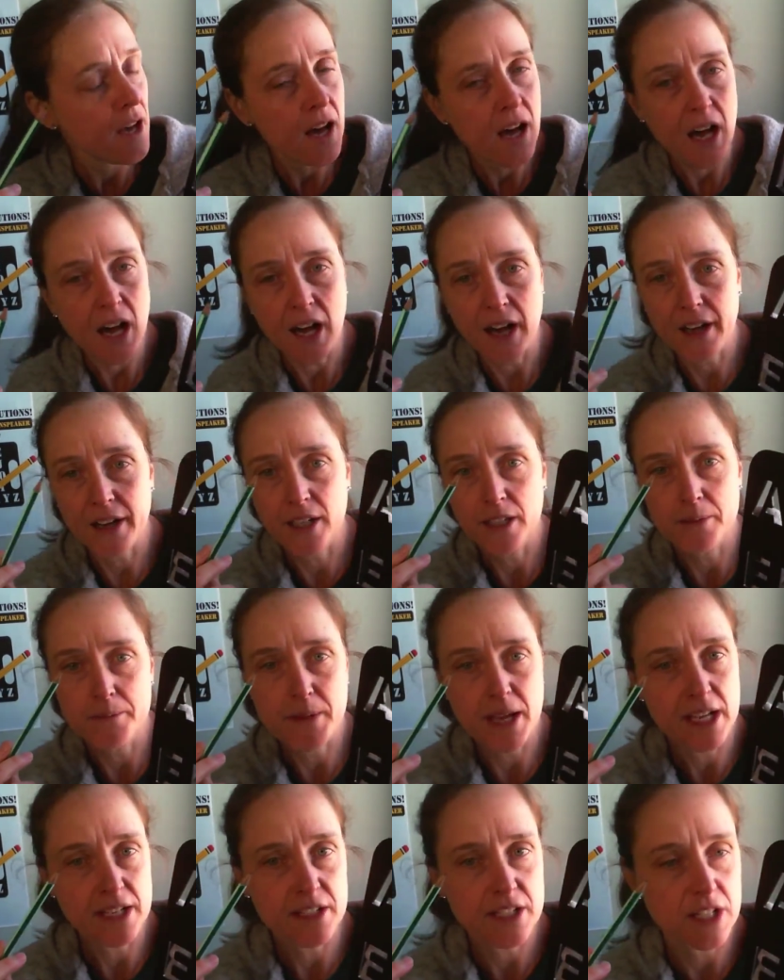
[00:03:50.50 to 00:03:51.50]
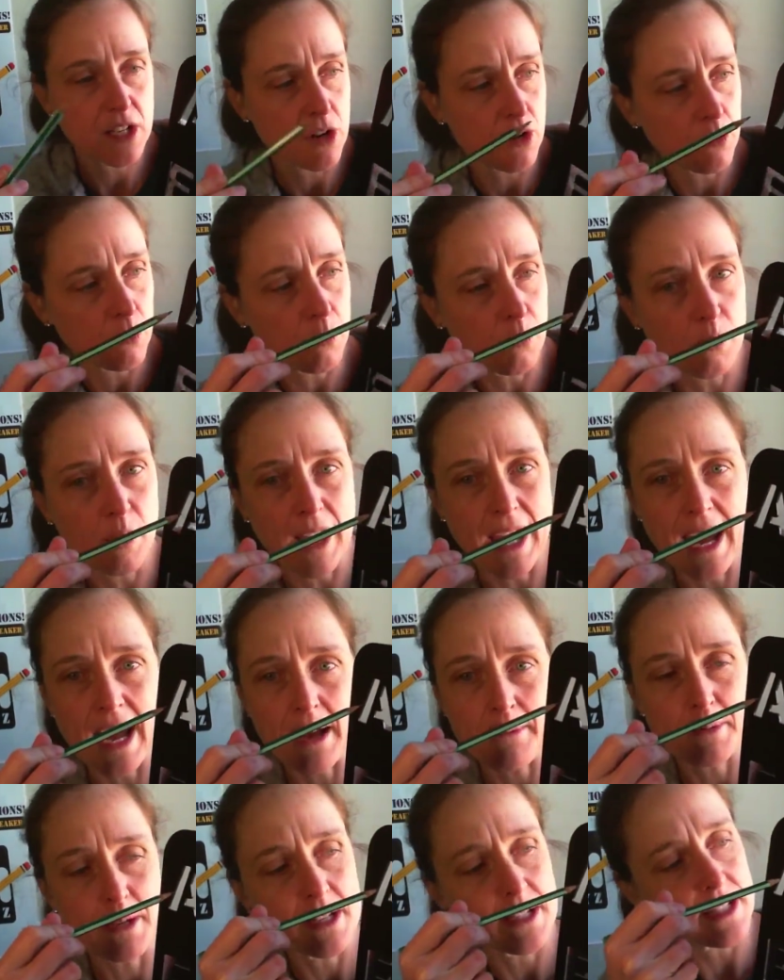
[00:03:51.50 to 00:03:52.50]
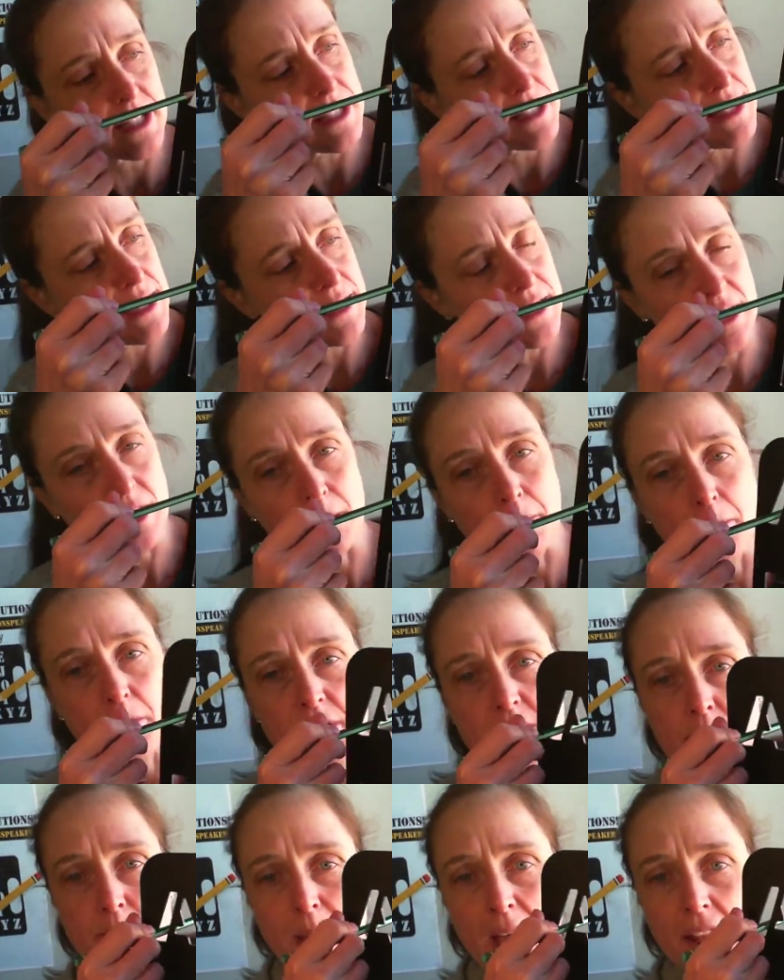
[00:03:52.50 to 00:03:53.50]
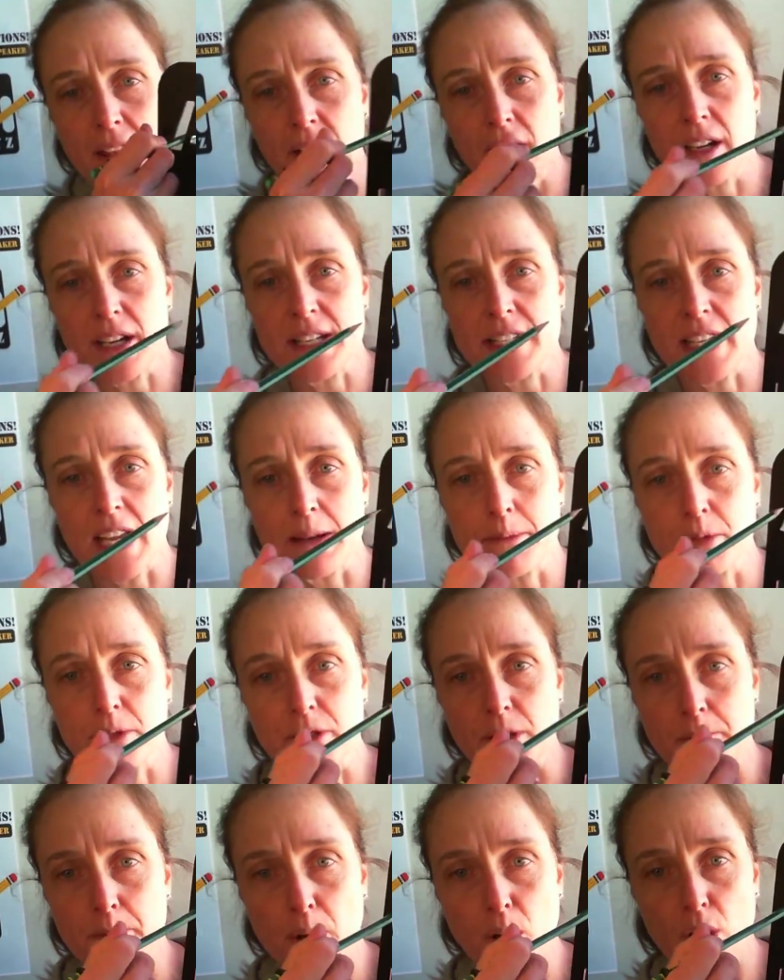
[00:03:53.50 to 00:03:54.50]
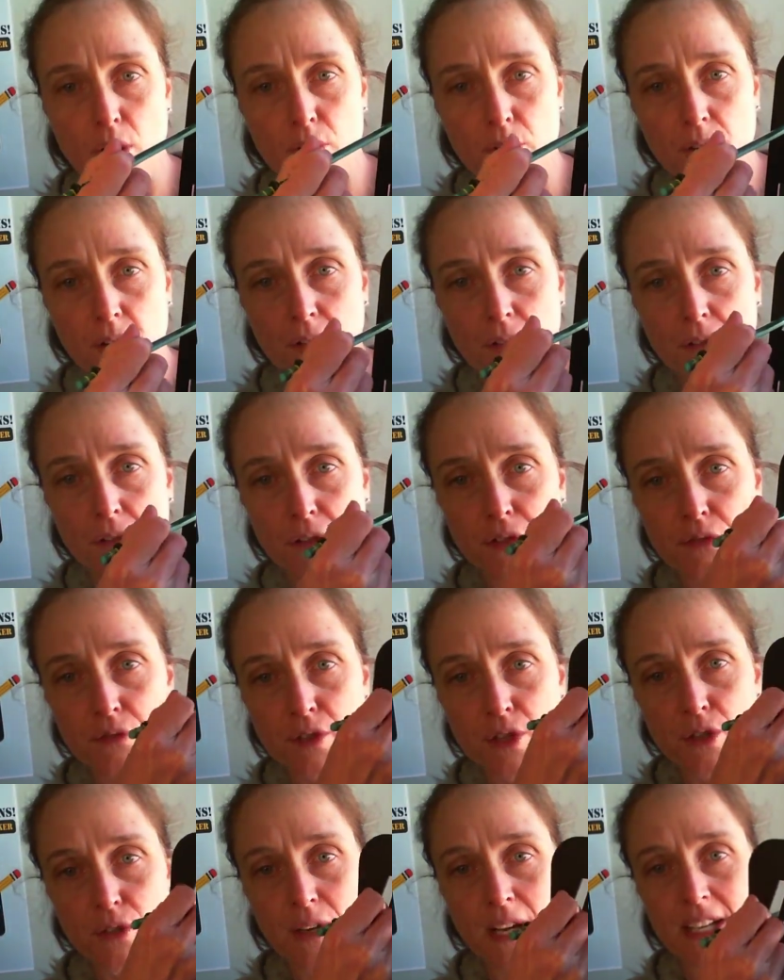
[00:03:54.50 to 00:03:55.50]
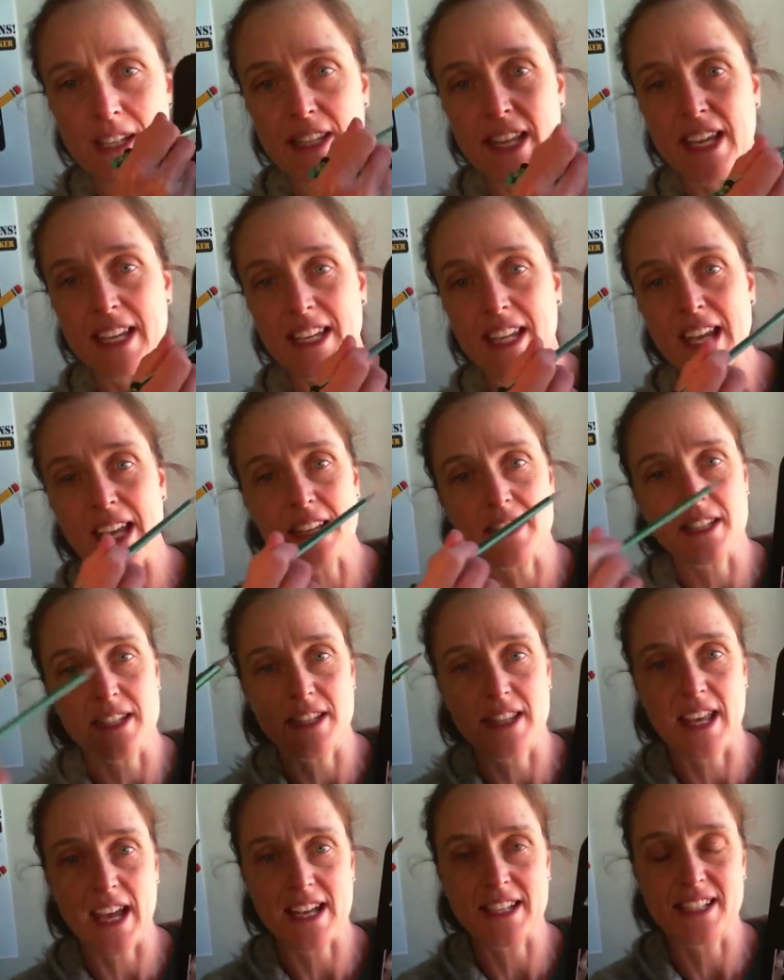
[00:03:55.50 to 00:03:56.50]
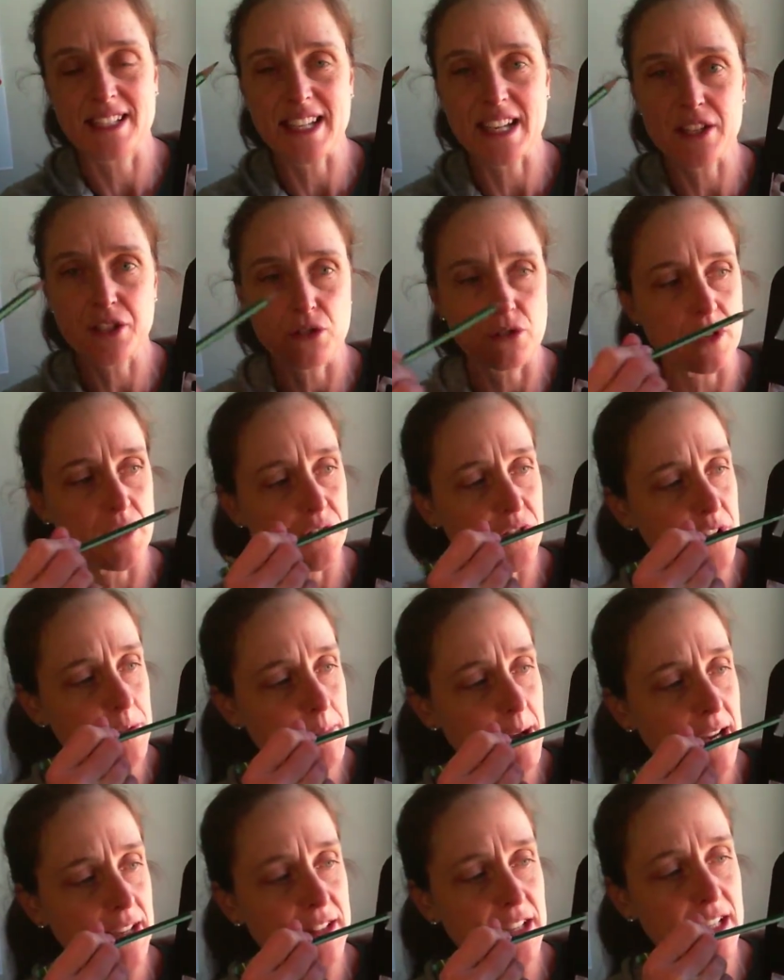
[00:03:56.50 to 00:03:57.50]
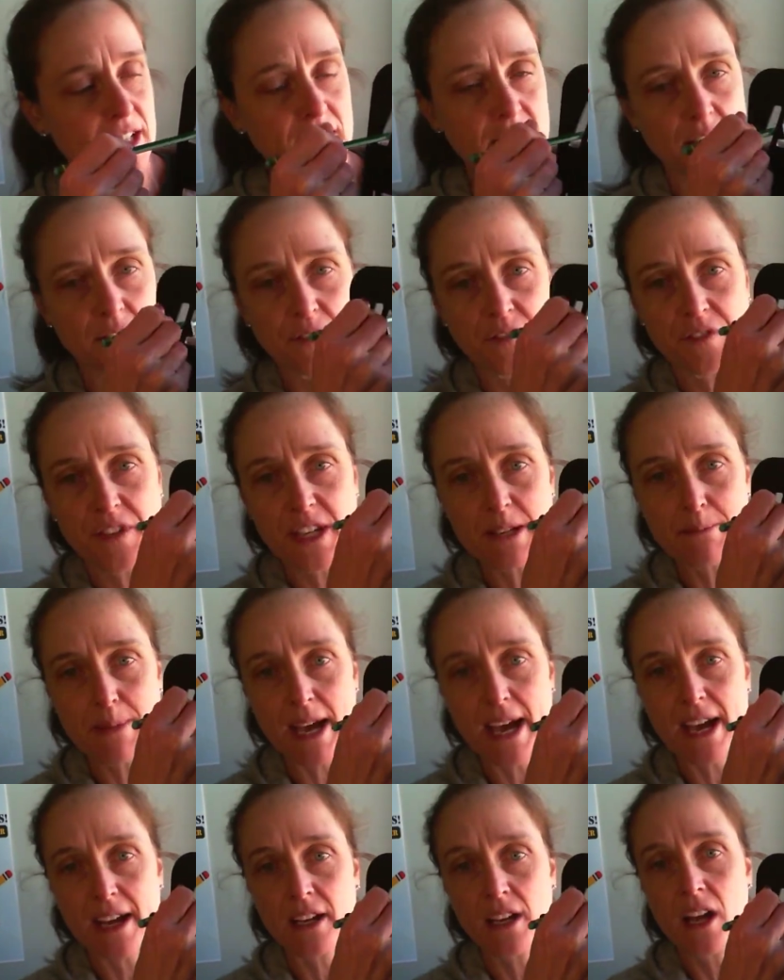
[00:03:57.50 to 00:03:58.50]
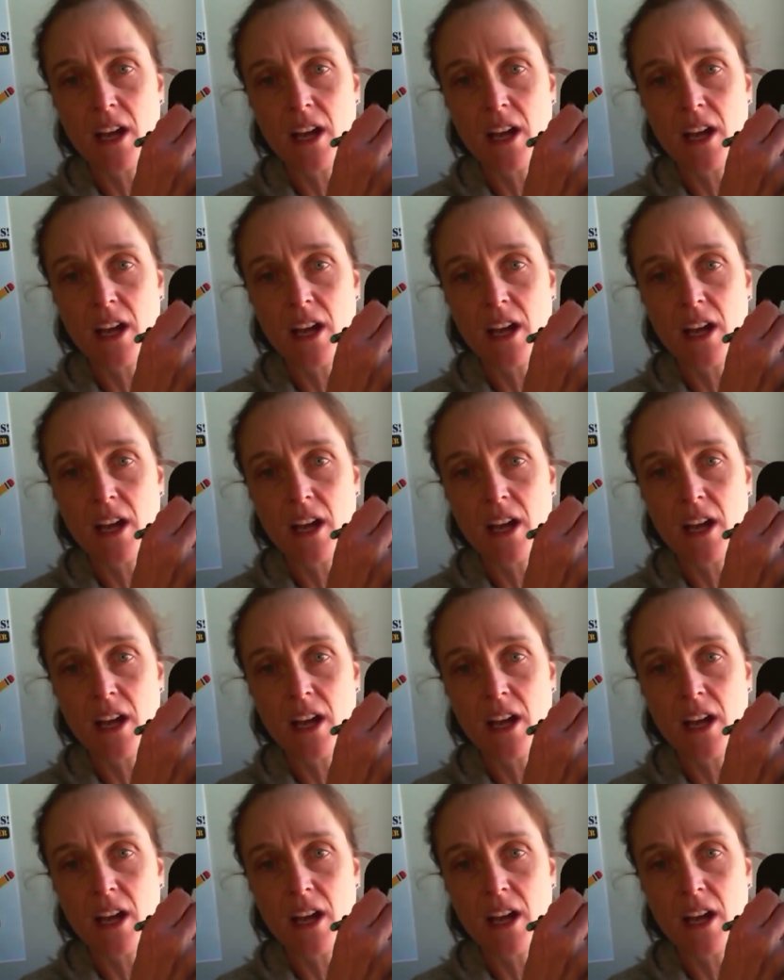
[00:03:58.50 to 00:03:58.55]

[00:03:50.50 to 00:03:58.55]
And so what happens is that the speller is able to poke through, and they get that sensory feedback. They get the feedback.